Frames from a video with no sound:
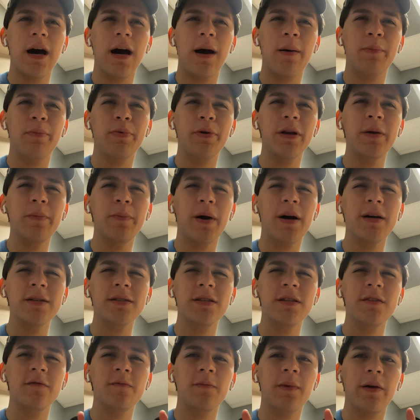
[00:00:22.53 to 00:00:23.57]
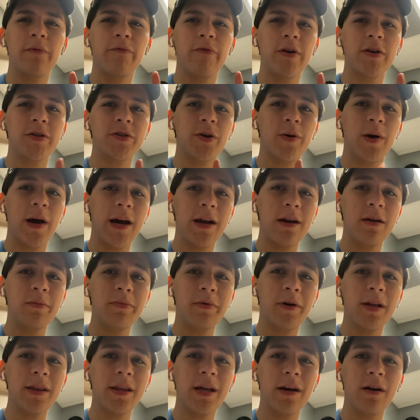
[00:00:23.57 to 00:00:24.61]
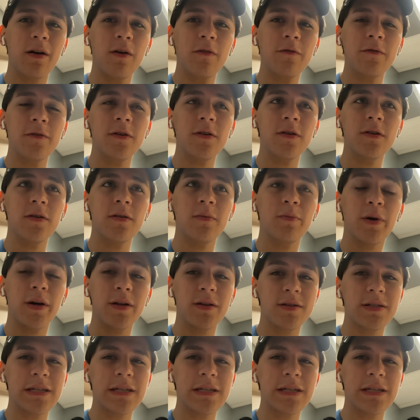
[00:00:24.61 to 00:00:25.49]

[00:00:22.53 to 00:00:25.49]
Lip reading: I'm pretty positive my friend Joanna brought the